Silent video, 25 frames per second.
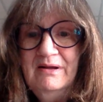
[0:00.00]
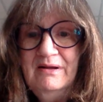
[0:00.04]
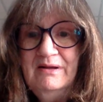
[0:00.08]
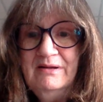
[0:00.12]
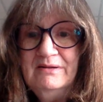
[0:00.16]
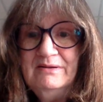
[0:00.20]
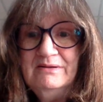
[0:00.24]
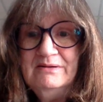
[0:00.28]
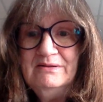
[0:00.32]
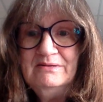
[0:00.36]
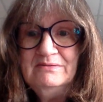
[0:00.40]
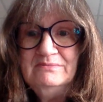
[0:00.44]

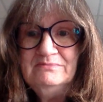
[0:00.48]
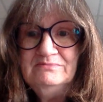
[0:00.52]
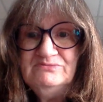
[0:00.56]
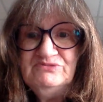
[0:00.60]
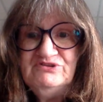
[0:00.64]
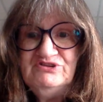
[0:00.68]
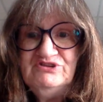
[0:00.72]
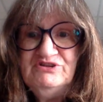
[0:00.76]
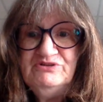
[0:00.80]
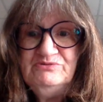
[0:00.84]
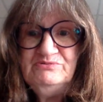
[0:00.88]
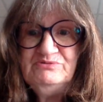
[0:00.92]

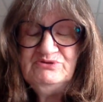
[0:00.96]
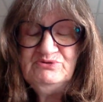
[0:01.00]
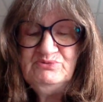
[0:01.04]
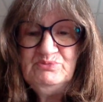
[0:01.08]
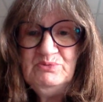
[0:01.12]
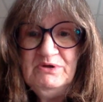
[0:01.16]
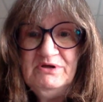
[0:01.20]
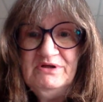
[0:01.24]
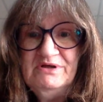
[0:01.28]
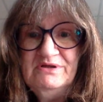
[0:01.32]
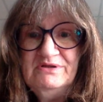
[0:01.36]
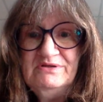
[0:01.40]
She was
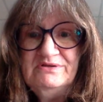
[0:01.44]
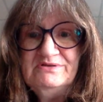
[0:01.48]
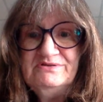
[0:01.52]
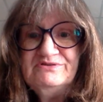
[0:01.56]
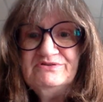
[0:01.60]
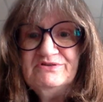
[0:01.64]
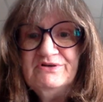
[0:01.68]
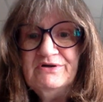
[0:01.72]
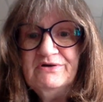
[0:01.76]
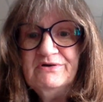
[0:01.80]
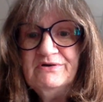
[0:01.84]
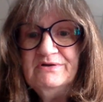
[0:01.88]
one of the
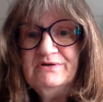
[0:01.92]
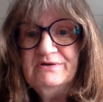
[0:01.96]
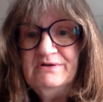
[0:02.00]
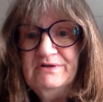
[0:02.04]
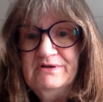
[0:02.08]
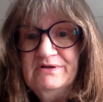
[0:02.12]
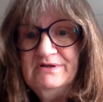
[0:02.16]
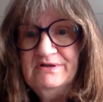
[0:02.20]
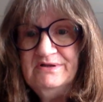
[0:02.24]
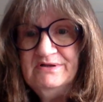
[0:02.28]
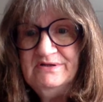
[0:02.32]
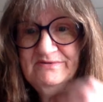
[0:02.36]

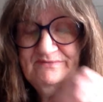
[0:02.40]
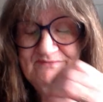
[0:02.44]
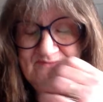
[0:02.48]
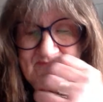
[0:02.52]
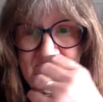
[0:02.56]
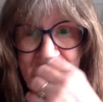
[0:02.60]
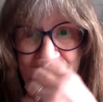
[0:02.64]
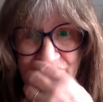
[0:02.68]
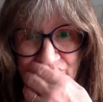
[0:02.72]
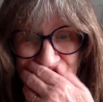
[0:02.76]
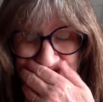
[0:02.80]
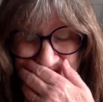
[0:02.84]
targeted
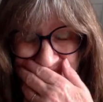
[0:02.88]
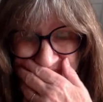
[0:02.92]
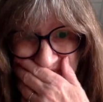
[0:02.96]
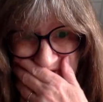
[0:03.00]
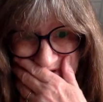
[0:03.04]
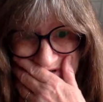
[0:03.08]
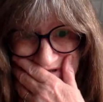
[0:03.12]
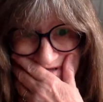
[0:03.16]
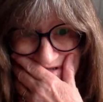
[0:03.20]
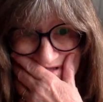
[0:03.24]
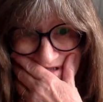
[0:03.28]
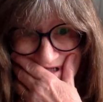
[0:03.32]

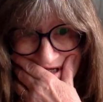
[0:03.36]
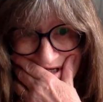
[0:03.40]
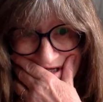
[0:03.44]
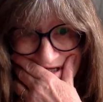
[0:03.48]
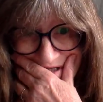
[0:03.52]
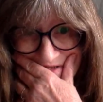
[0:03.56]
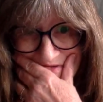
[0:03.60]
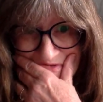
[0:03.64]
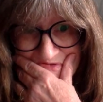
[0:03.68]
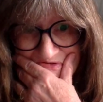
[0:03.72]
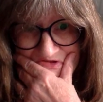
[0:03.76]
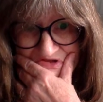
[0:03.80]
individuals, as I
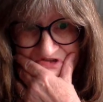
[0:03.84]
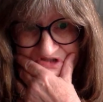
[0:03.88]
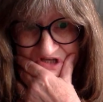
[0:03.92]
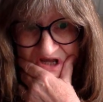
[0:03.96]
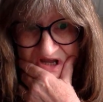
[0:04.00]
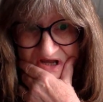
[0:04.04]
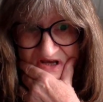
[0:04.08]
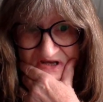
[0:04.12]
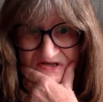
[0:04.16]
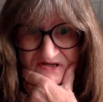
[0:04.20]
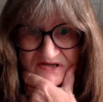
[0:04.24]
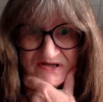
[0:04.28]

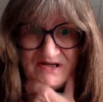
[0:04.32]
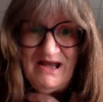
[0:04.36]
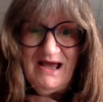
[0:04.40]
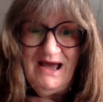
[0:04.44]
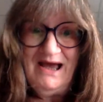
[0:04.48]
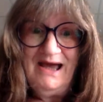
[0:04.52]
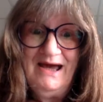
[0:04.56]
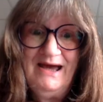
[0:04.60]
understand it.